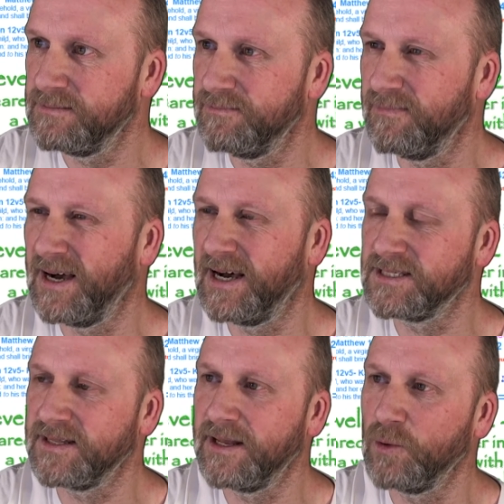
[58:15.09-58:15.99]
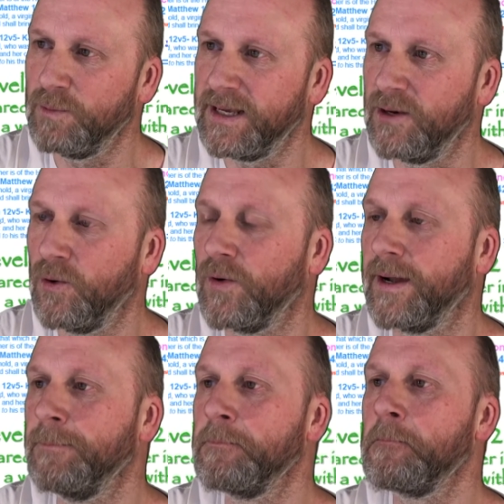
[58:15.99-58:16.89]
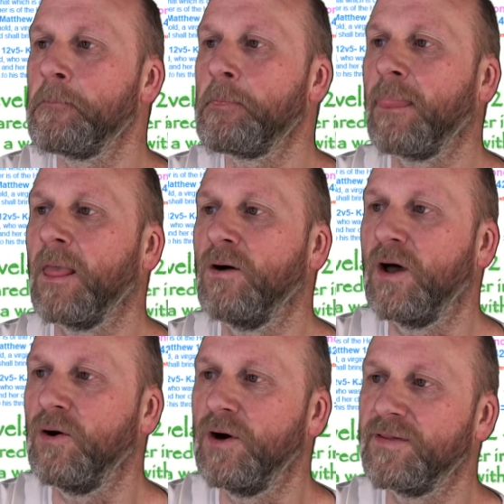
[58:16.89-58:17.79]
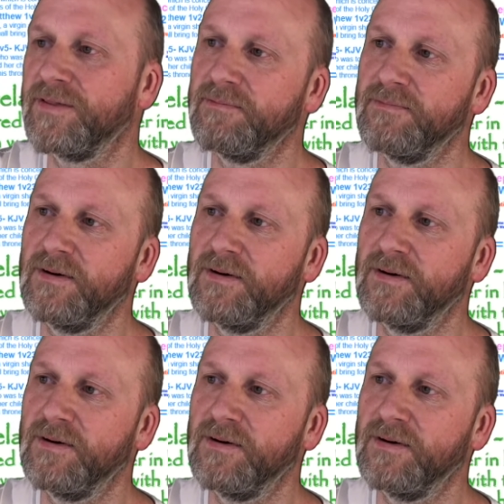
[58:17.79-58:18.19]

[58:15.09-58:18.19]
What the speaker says: Mars, and then it would be in order. Although Earth